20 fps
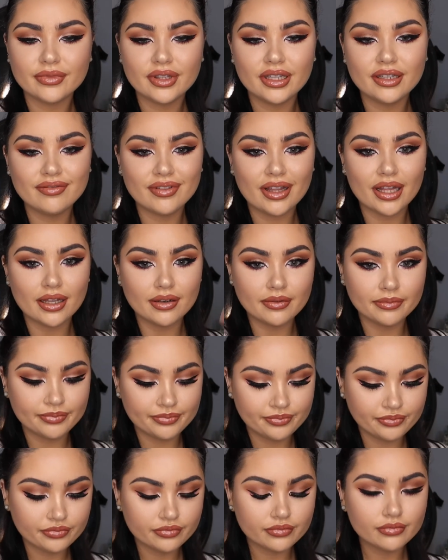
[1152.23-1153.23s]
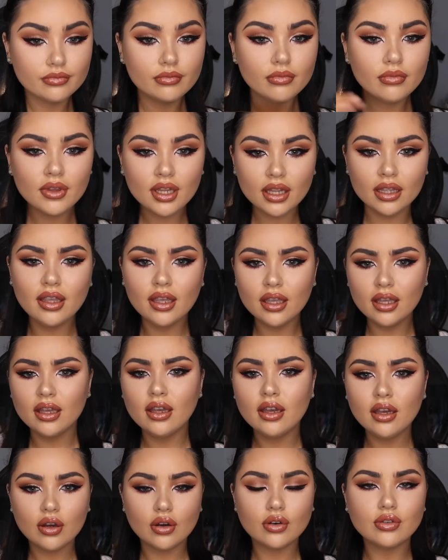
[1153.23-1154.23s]
Love that.
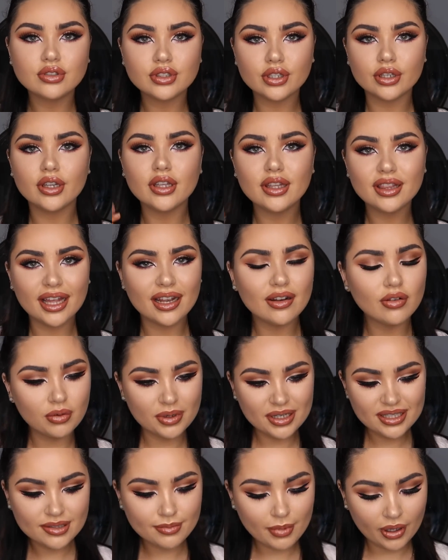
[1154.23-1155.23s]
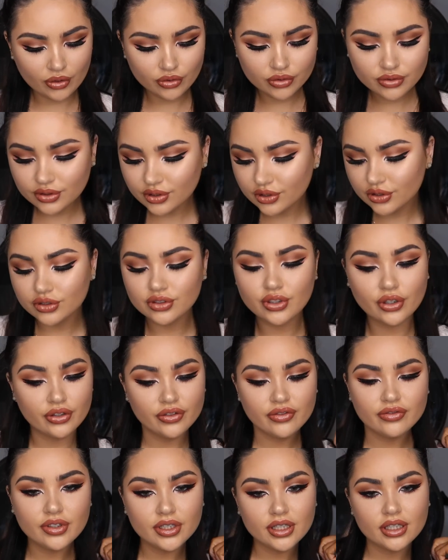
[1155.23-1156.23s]
Also, that always smells so
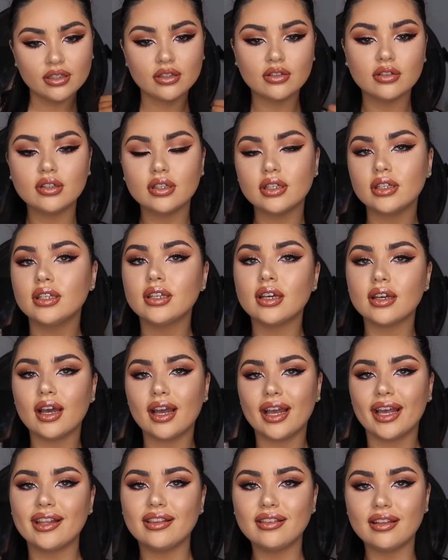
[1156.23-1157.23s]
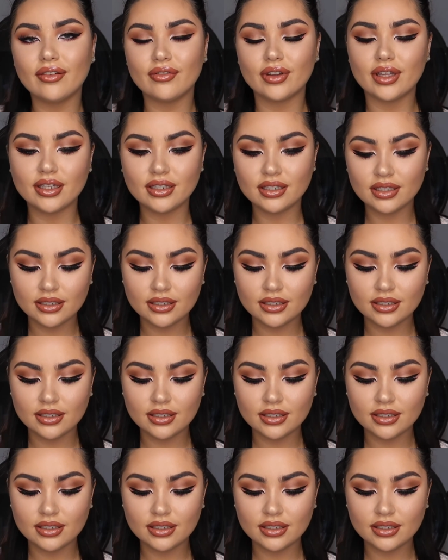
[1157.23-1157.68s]
freaking good. I love it.